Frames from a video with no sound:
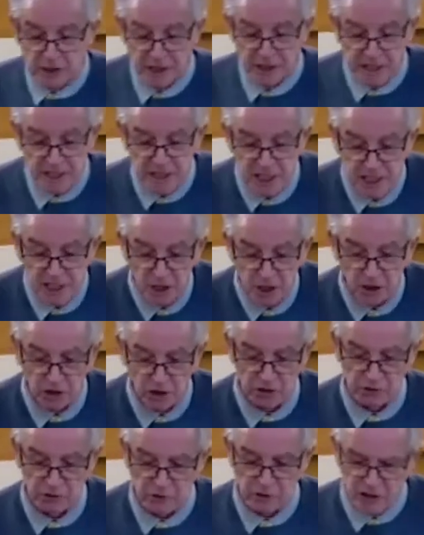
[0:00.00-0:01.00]
and
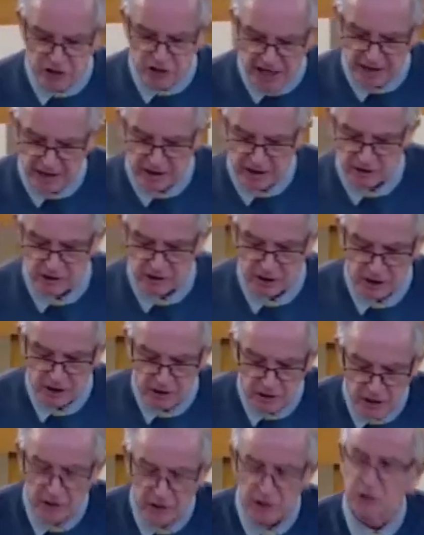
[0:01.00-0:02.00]
insulted, rejected.
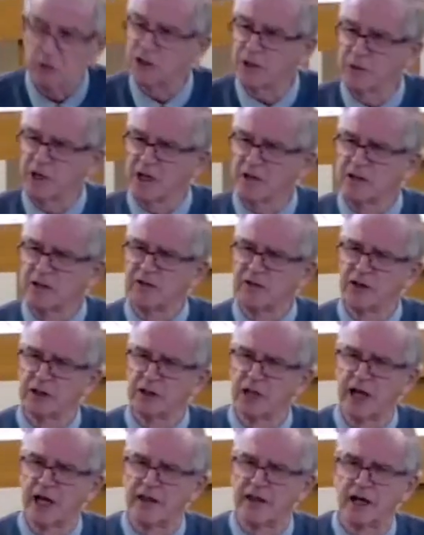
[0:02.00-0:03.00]
Do you sometimes feel
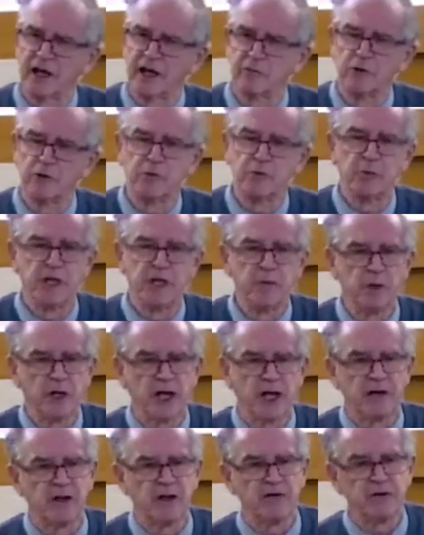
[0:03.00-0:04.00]
like that with people,
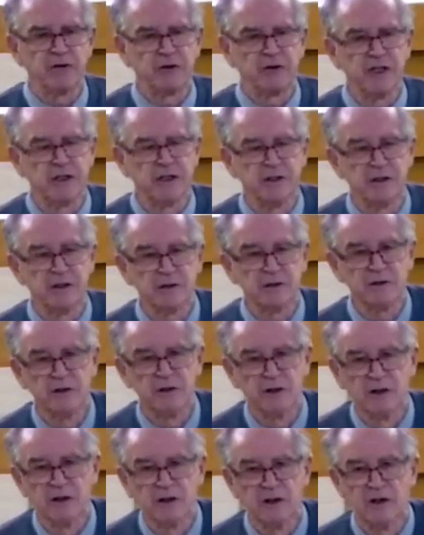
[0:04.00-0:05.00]
how they've treated you?
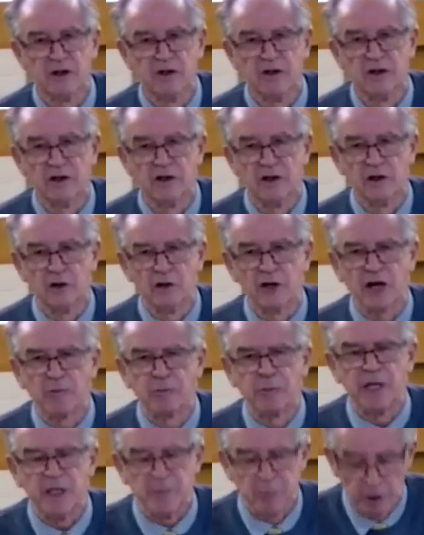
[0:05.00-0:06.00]
Or how
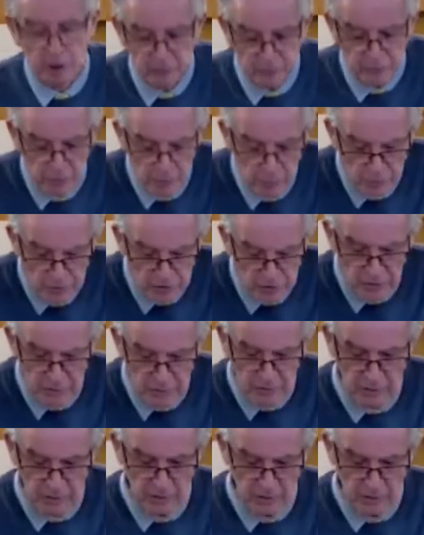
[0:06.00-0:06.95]
people have used you?